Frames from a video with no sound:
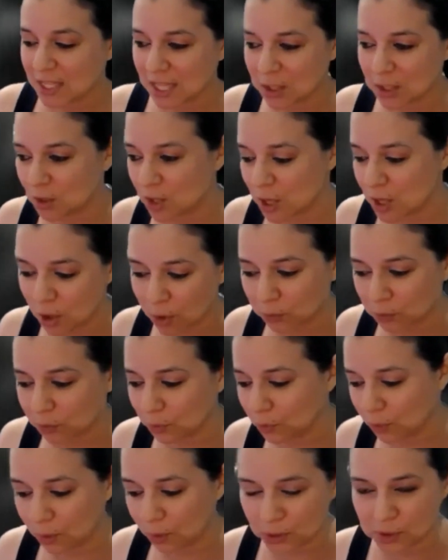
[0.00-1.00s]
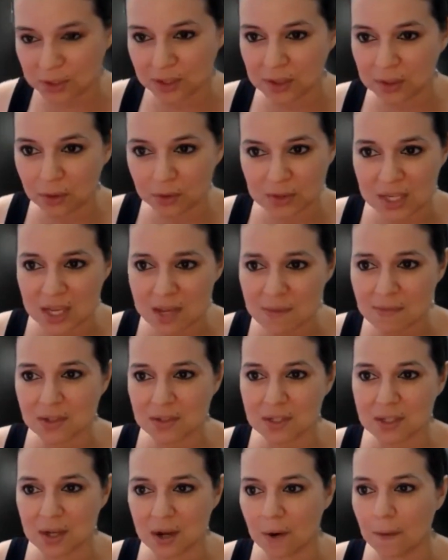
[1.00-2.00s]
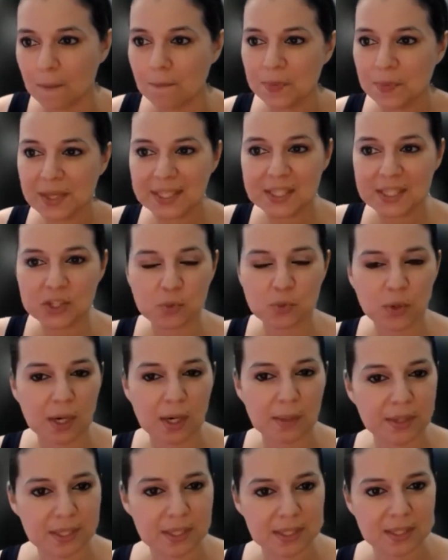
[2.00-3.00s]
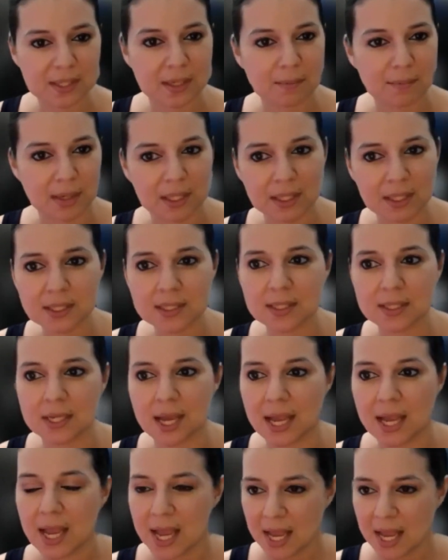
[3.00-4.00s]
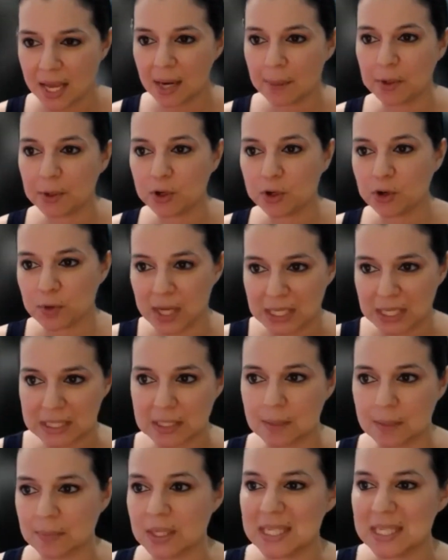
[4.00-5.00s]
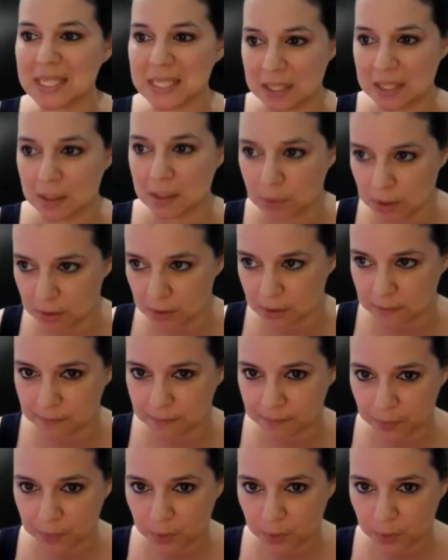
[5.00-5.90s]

that you can go through those, those emails and go, this is what I'm going to send my list today. And I'm going to create something similar.